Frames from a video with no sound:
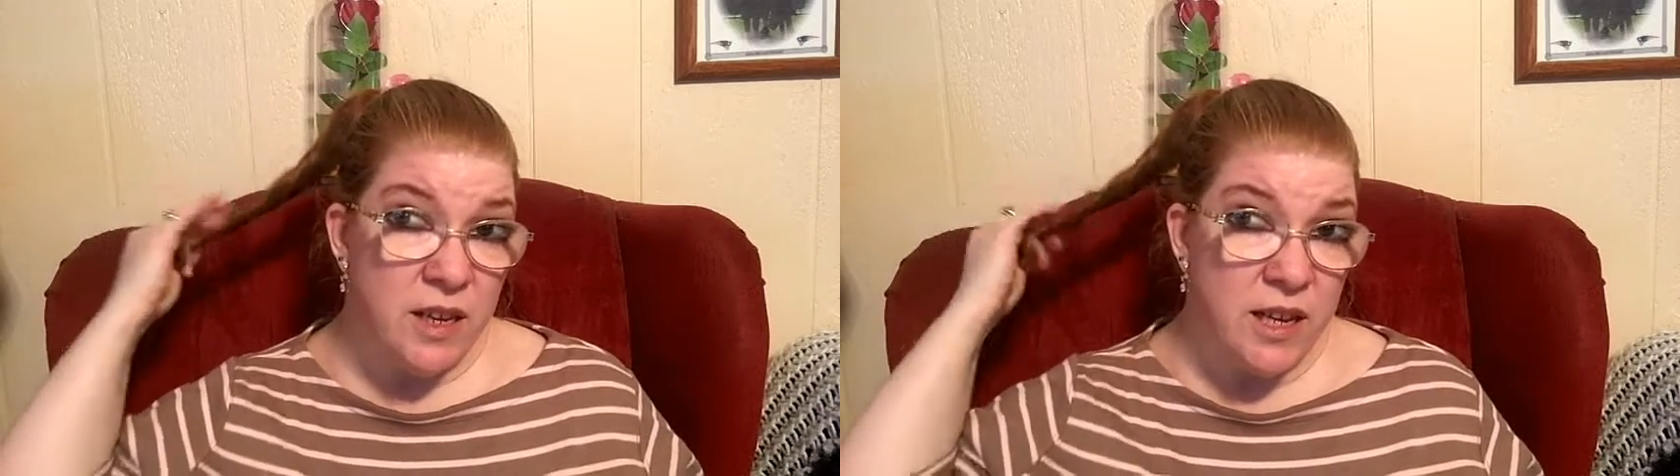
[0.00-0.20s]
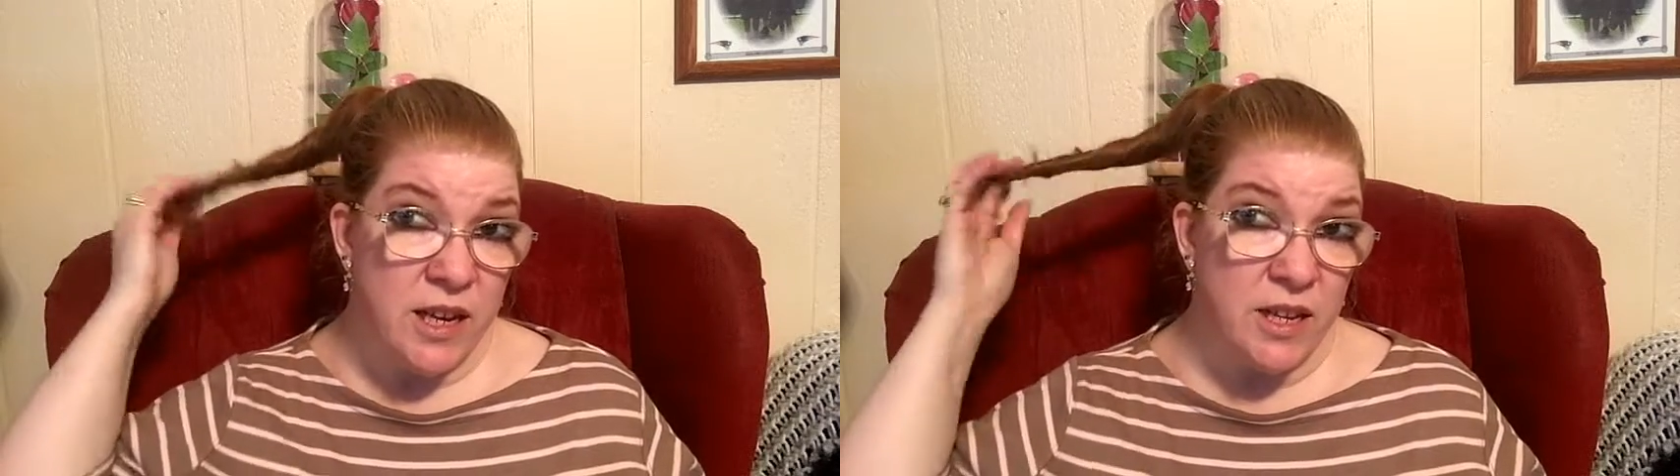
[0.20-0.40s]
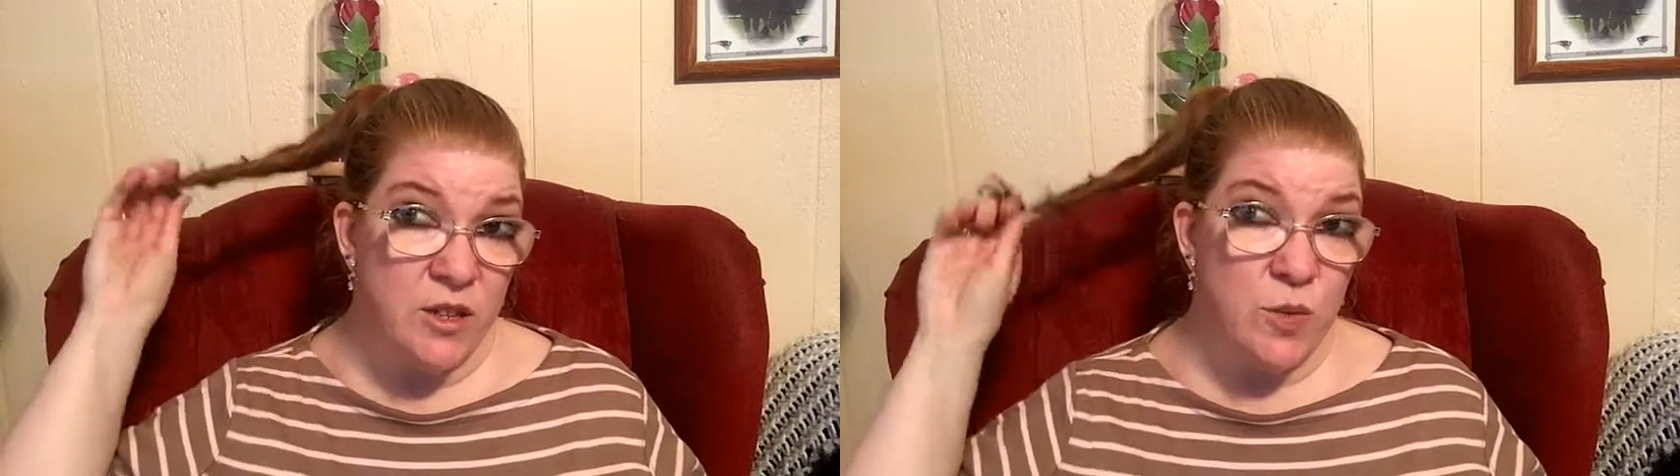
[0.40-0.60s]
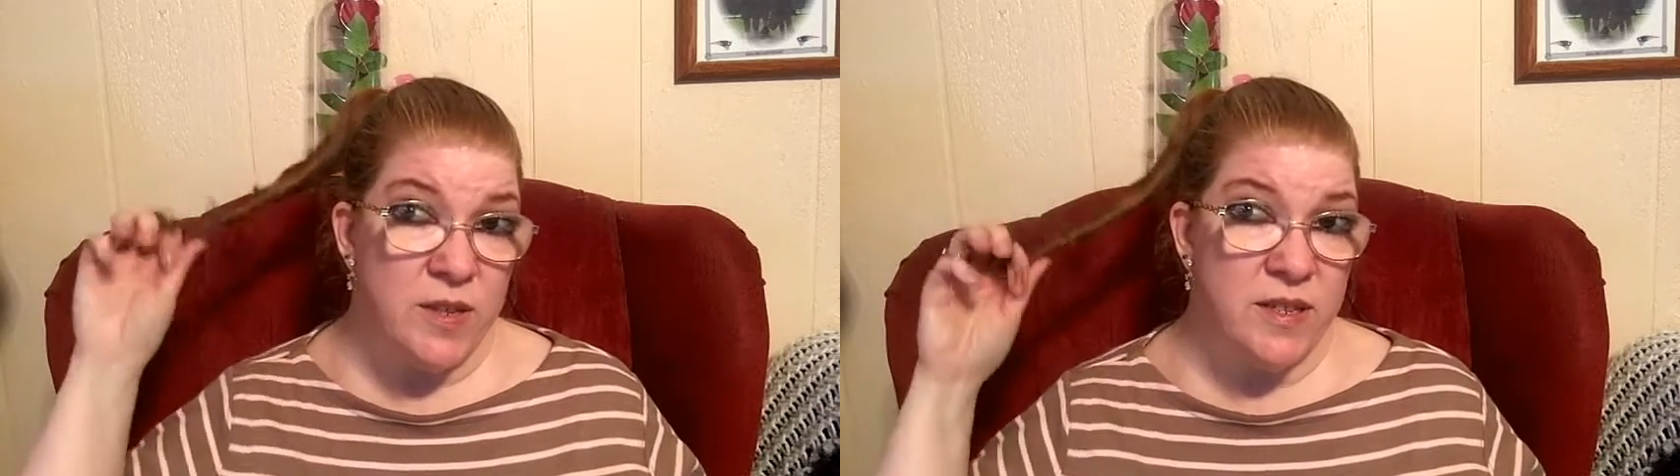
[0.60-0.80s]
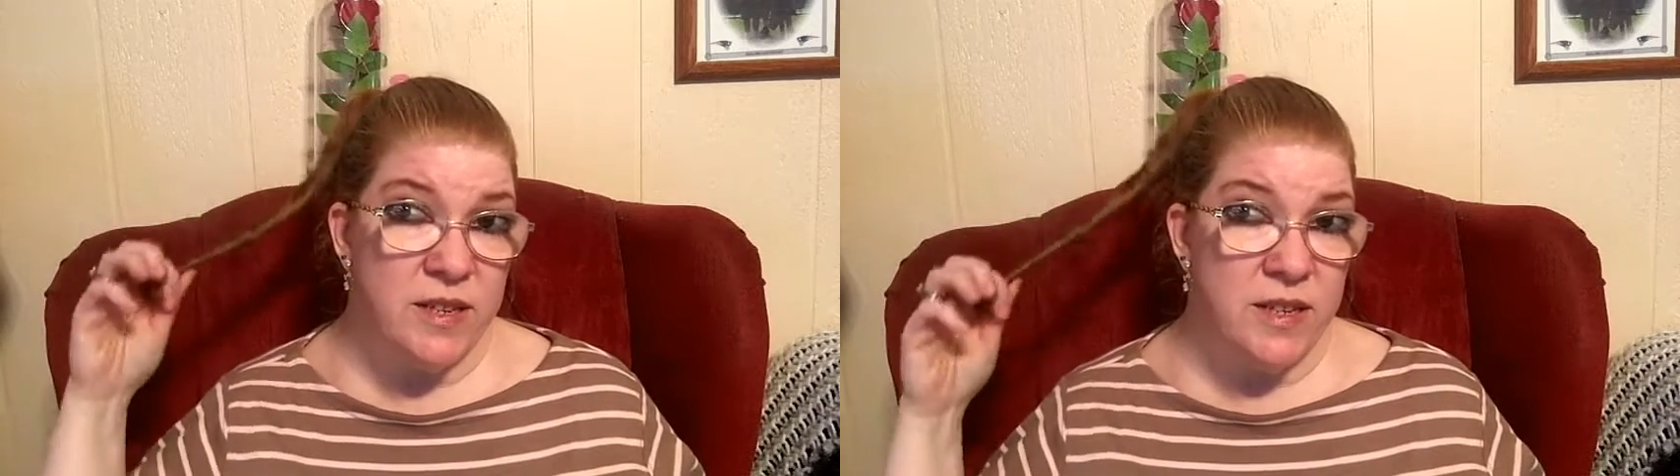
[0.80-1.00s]
and I
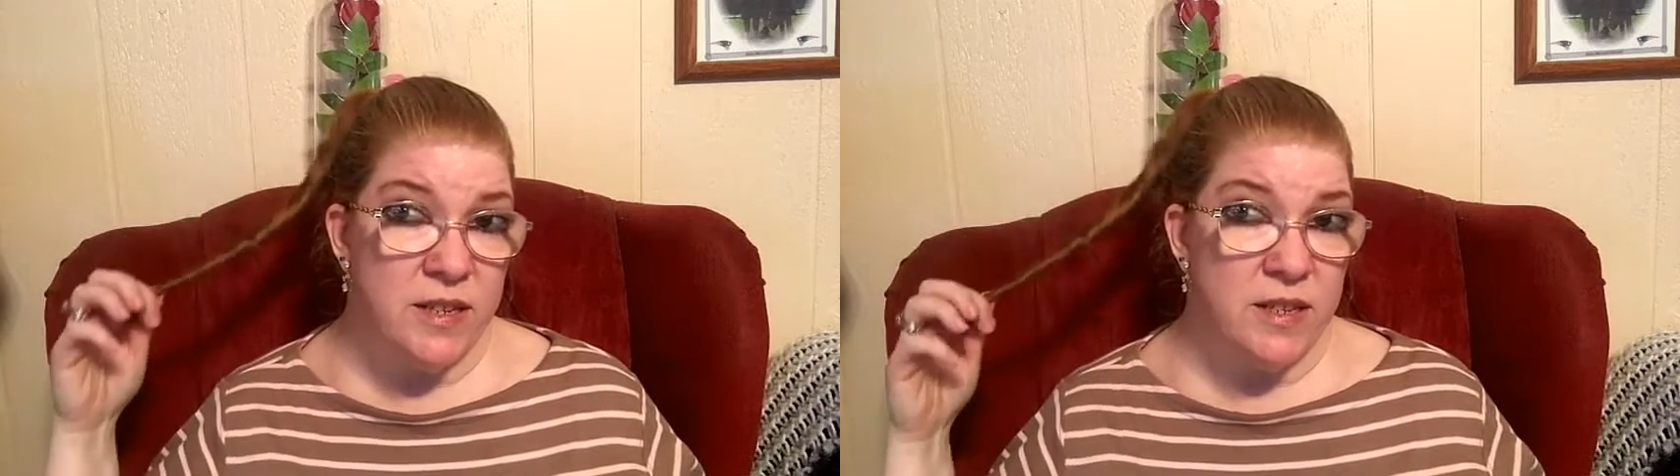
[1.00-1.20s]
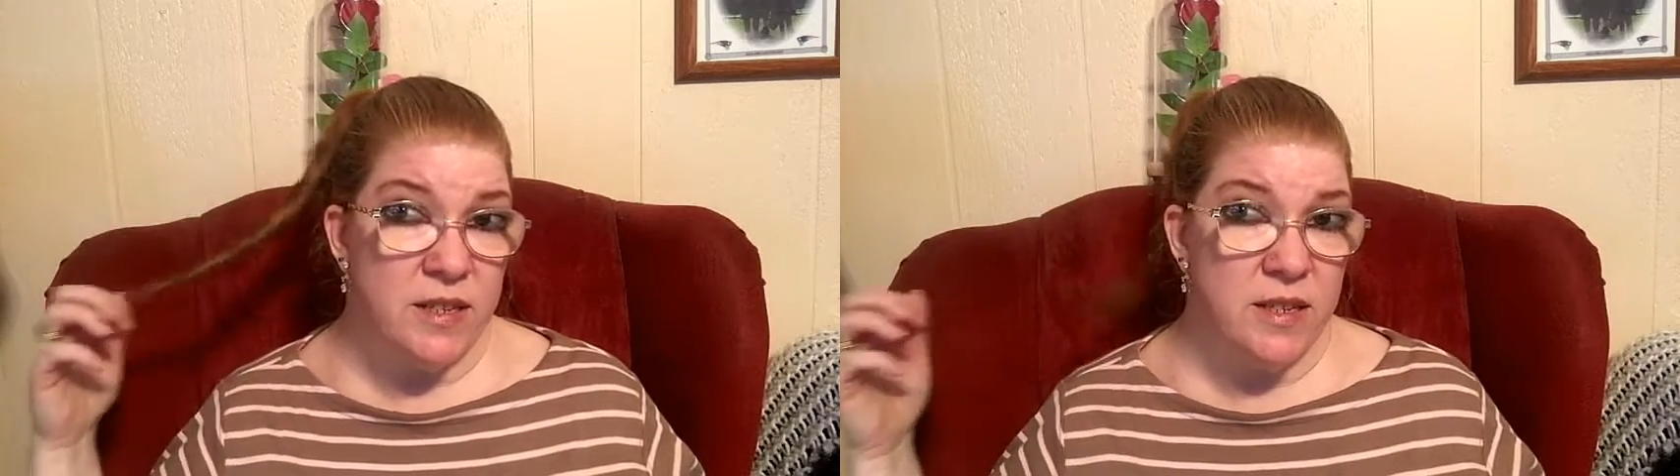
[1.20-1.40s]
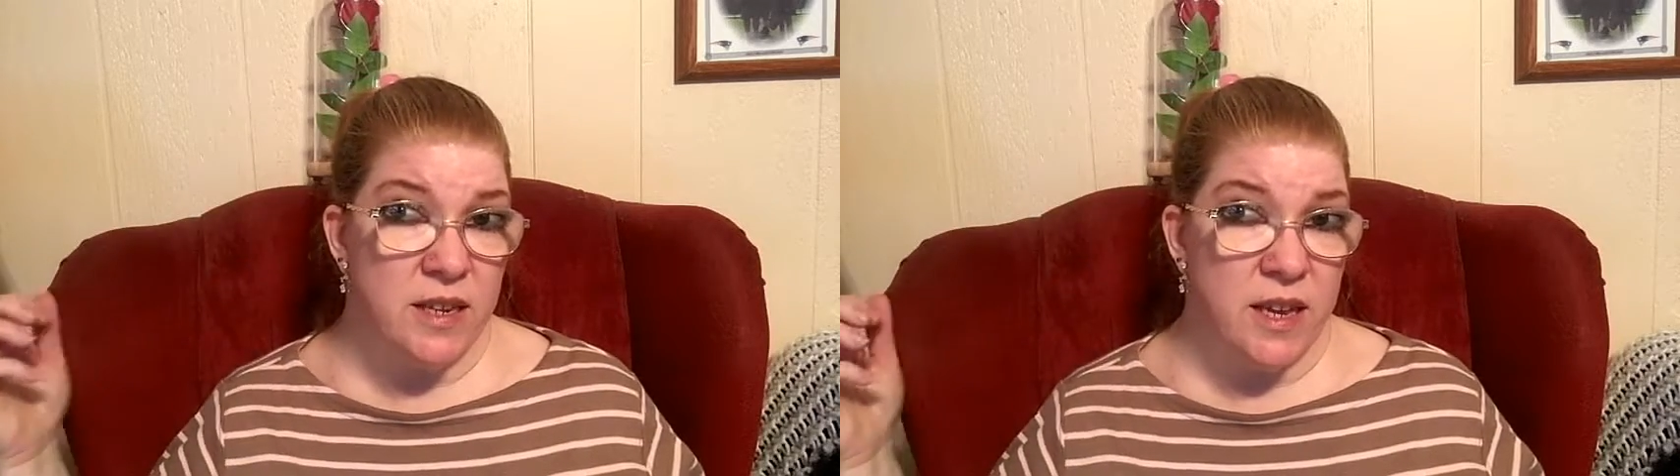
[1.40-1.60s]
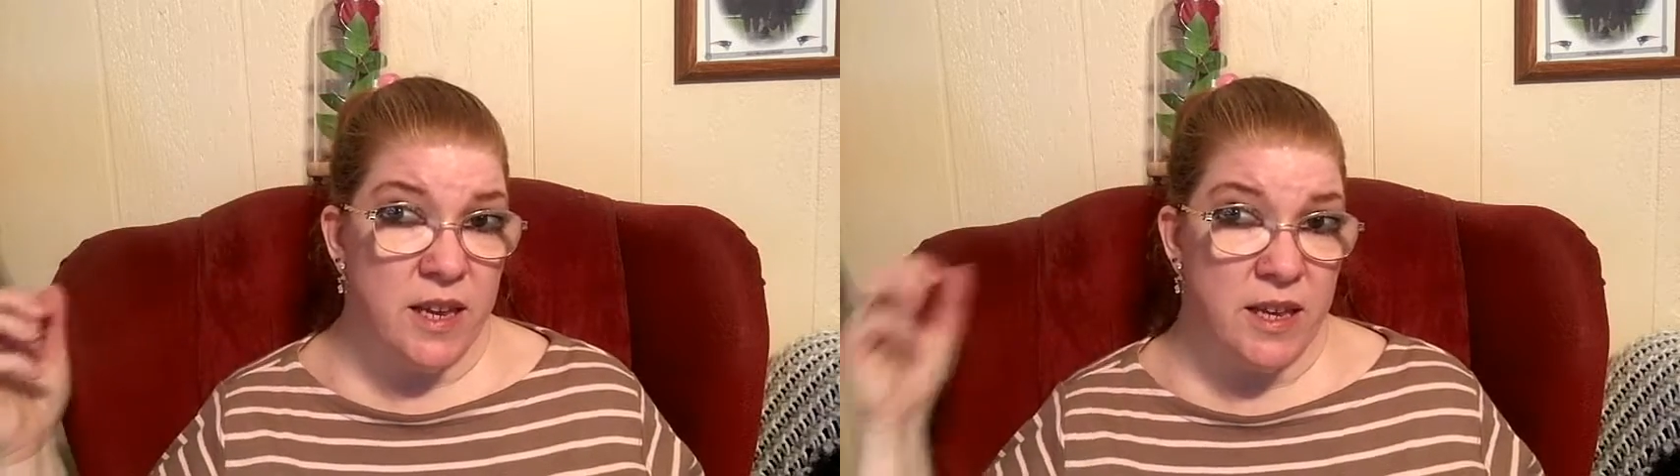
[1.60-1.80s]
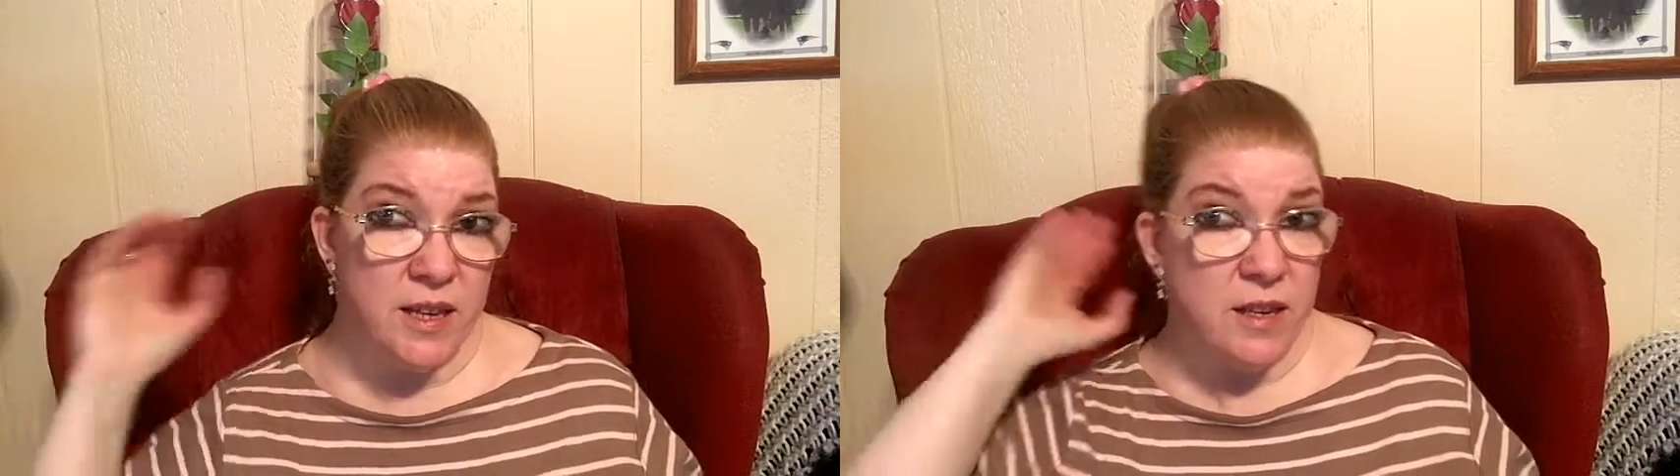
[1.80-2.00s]
twist it
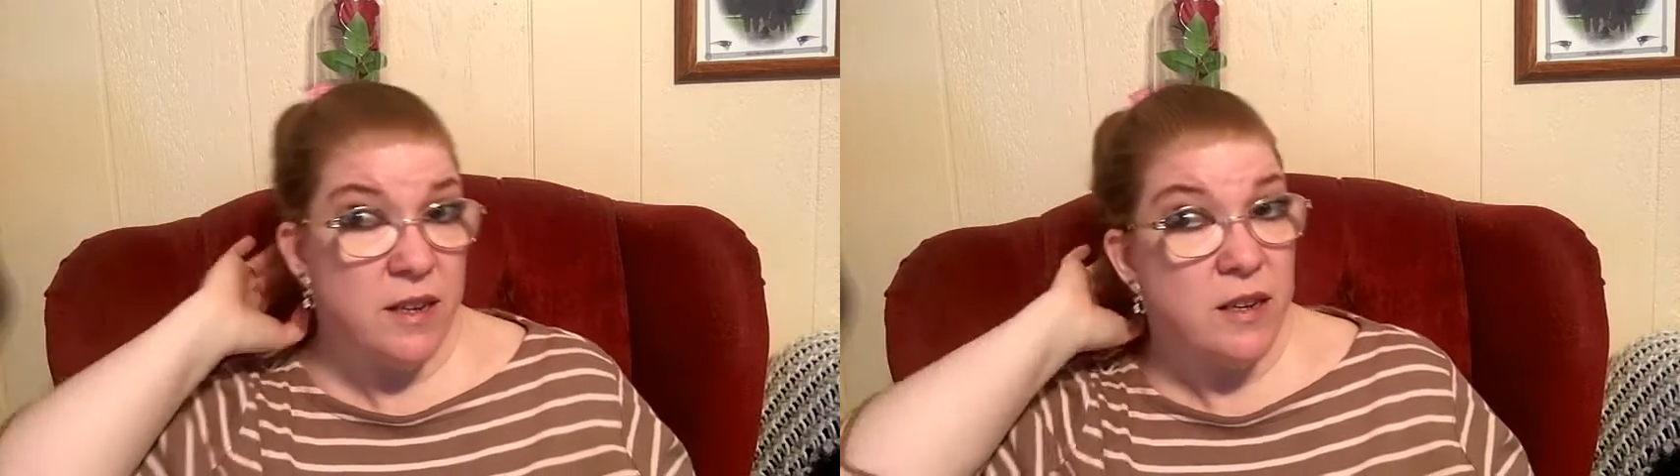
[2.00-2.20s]
and